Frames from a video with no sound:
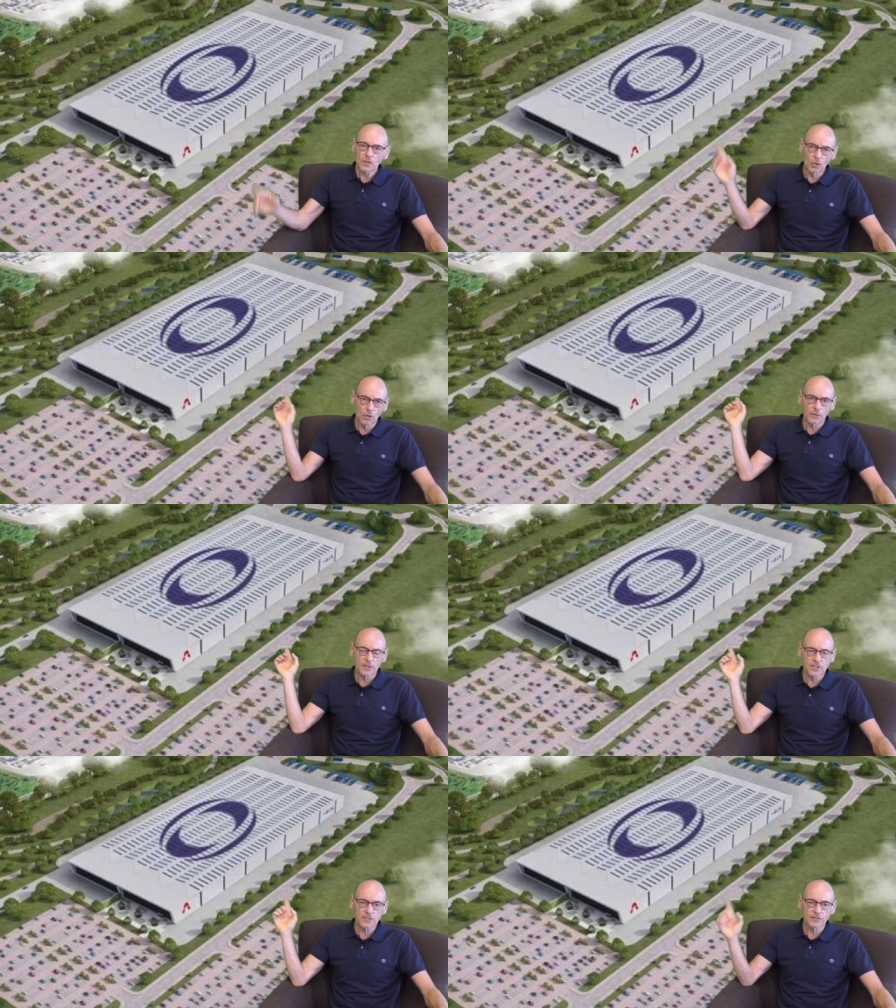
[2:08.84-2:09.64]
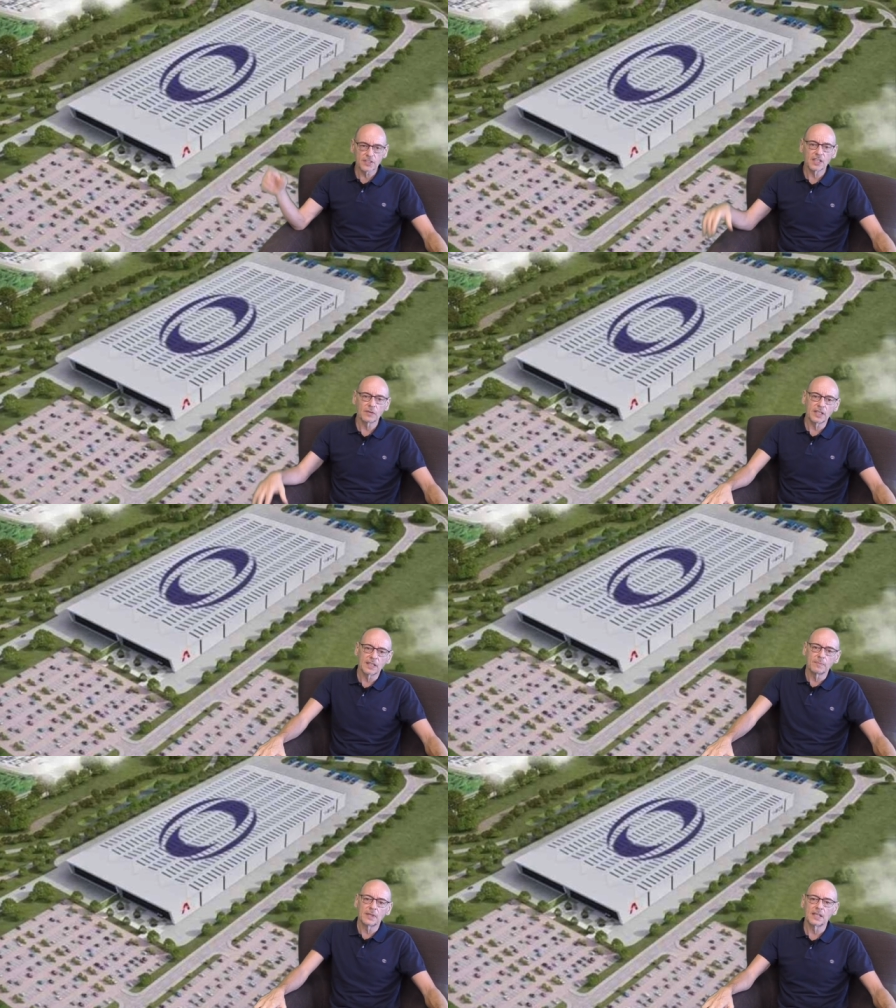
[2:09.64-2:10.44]
although this is obviously only
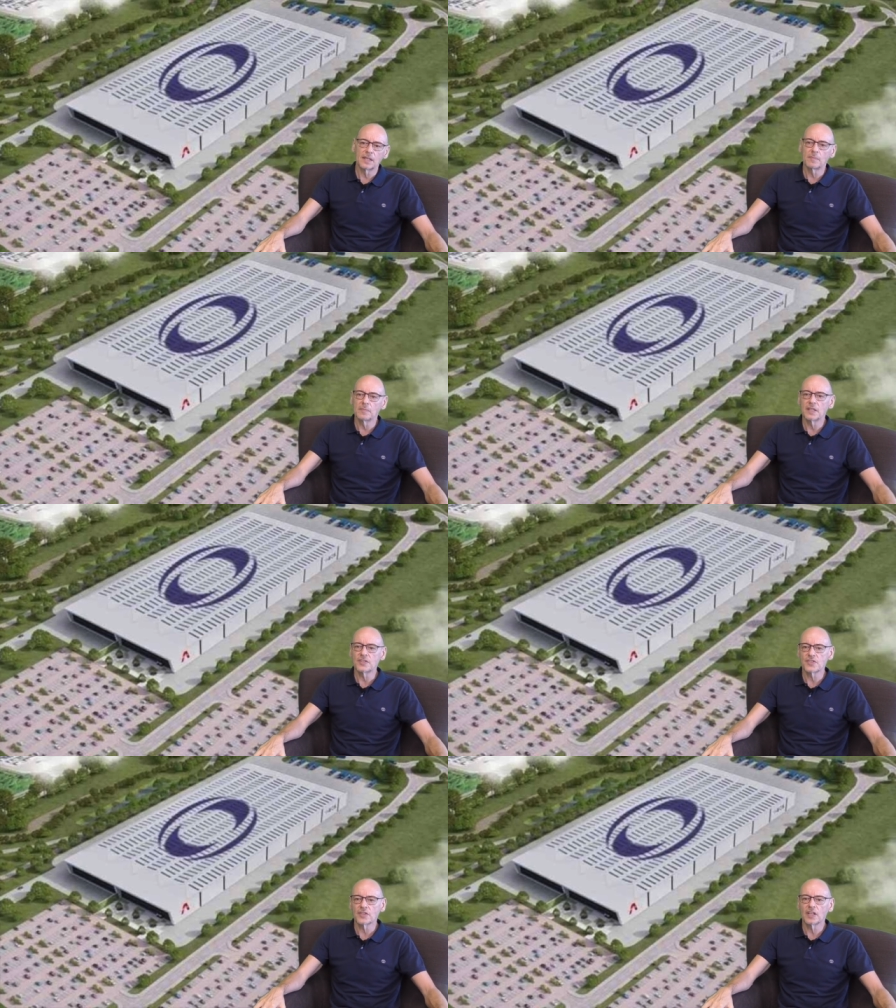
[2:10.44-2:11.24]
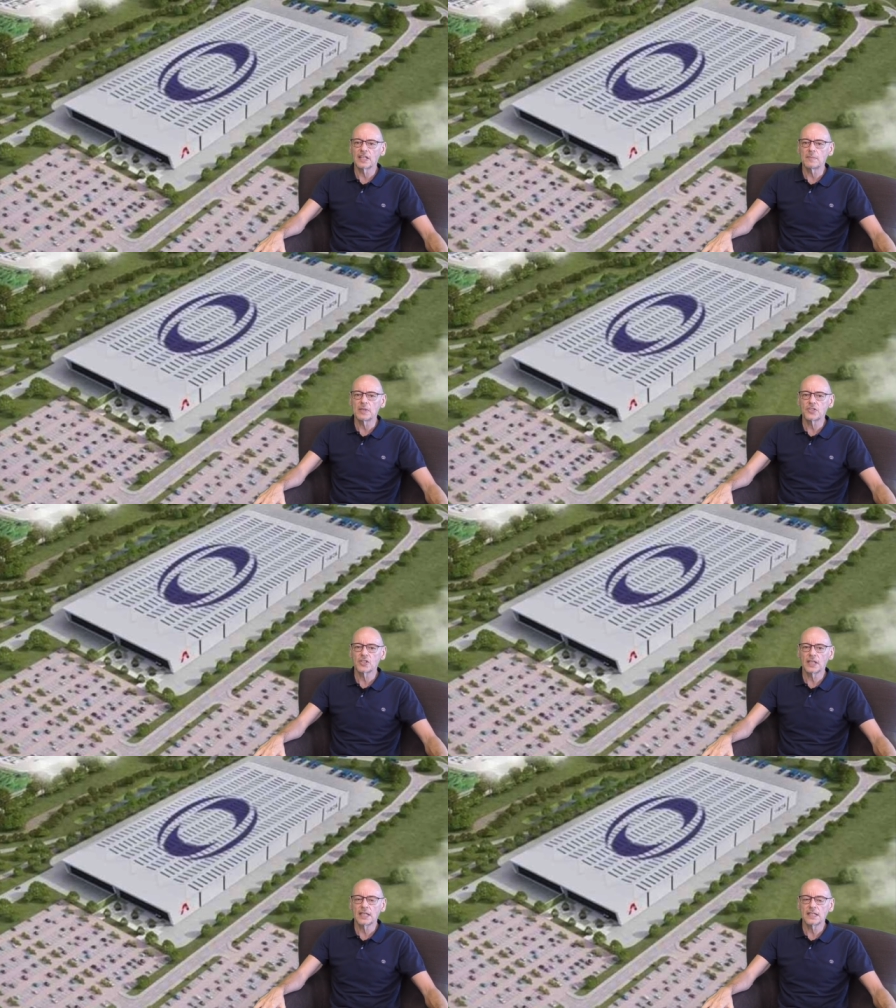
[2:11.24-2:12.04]
a, um, a design
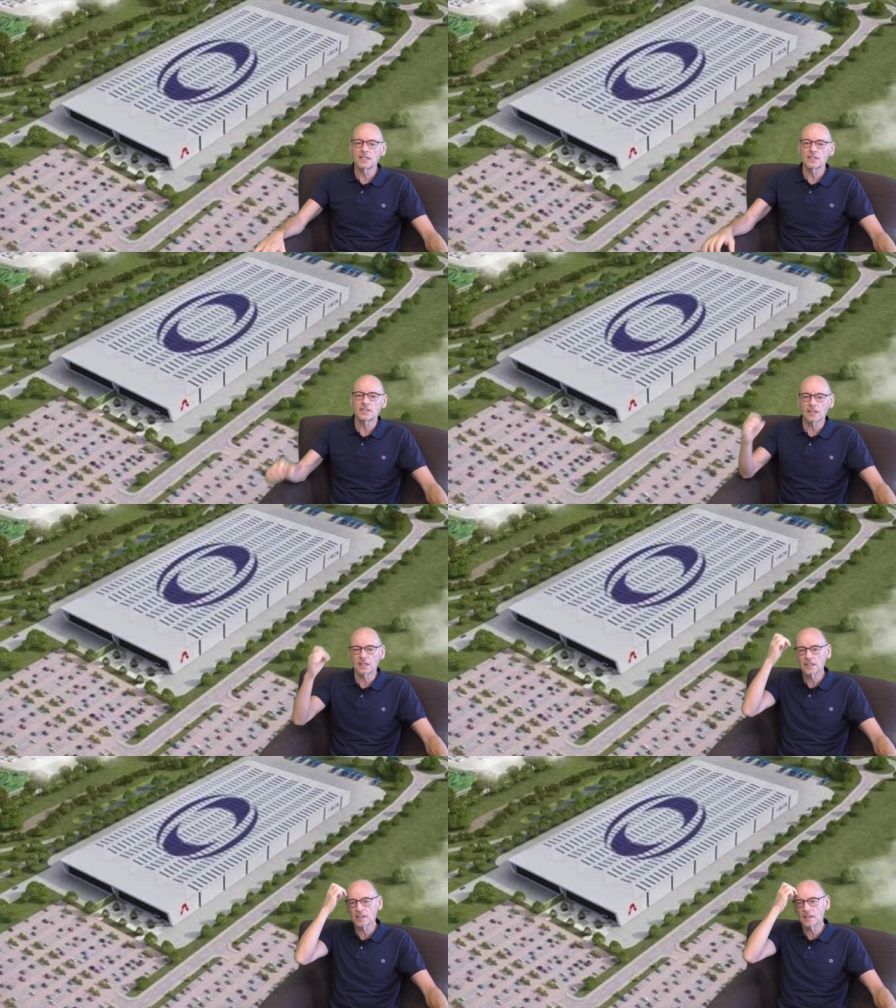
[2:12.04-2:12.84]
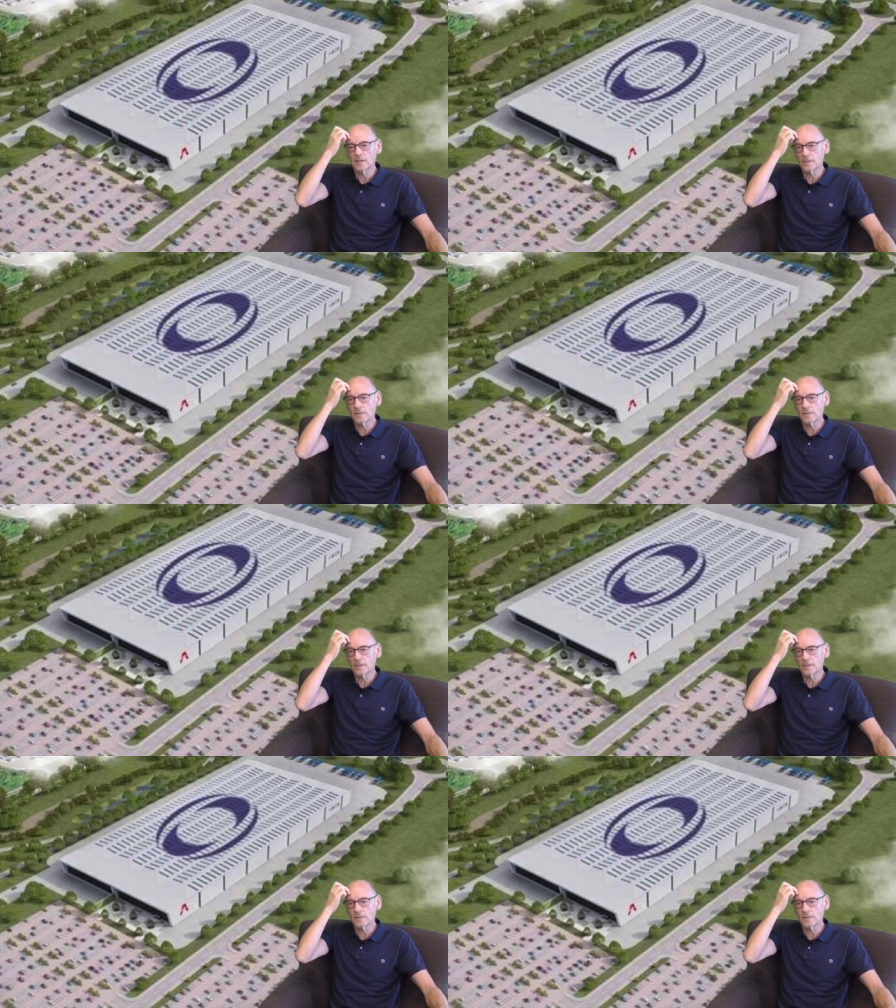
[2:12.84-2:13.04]
image and the,